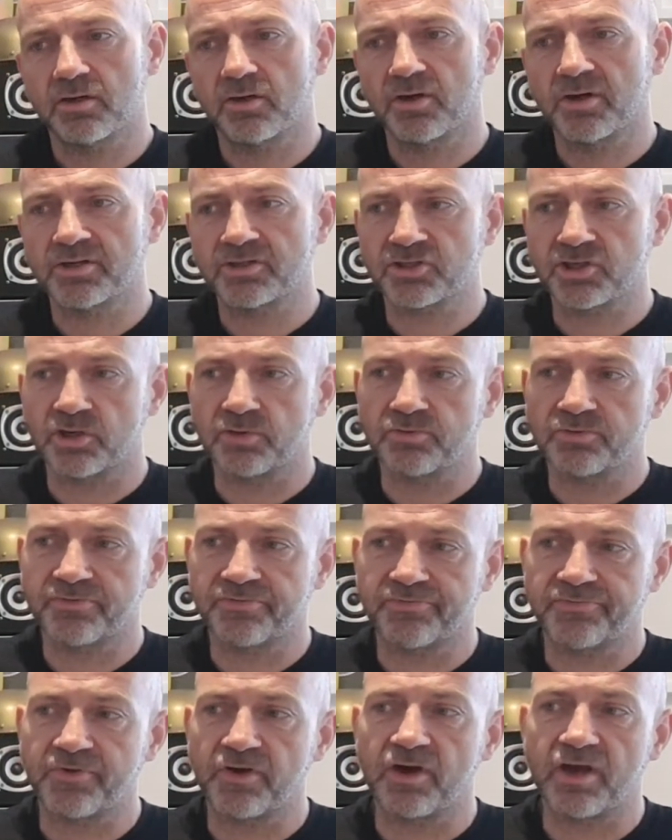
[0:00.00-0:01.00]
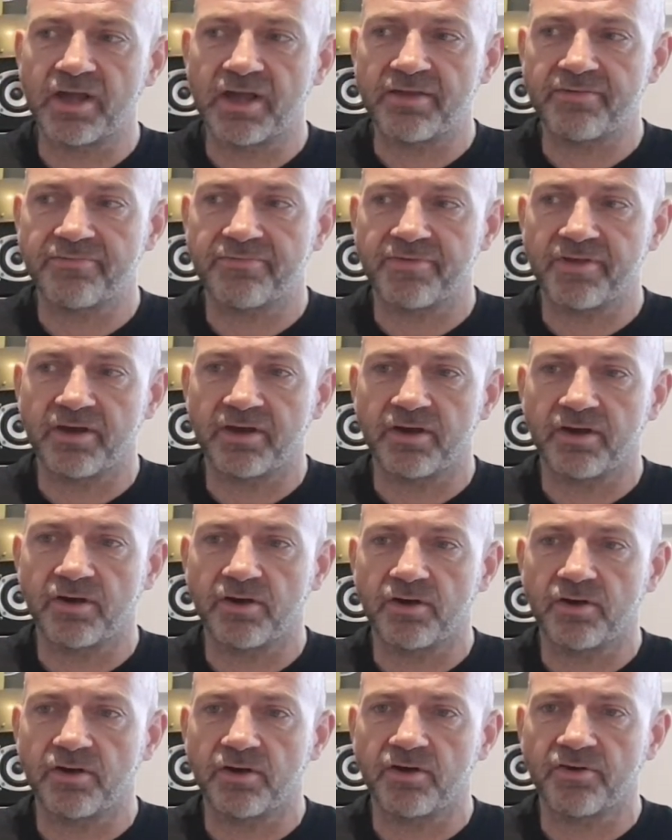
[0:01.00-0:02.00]
I chose 5 that
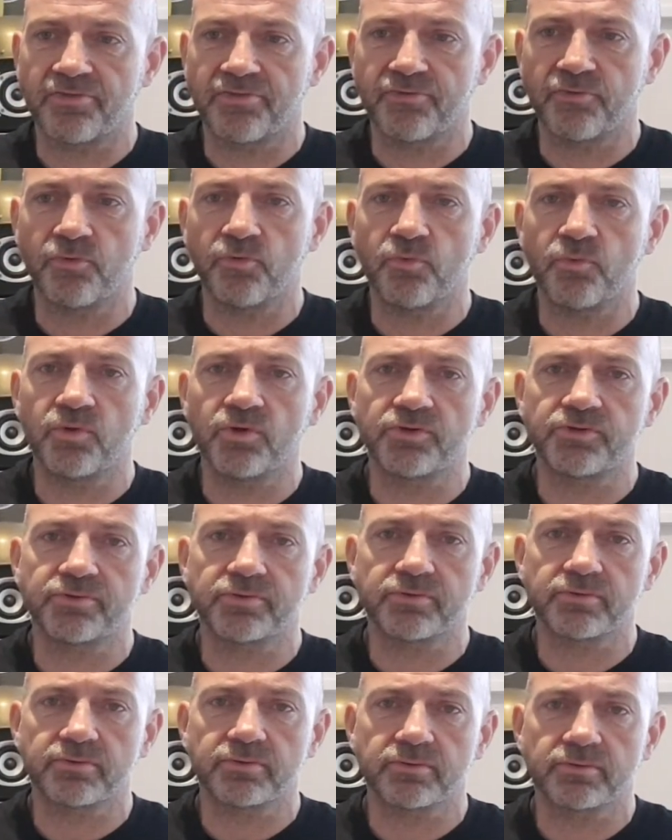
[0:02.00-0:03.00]
I thought would,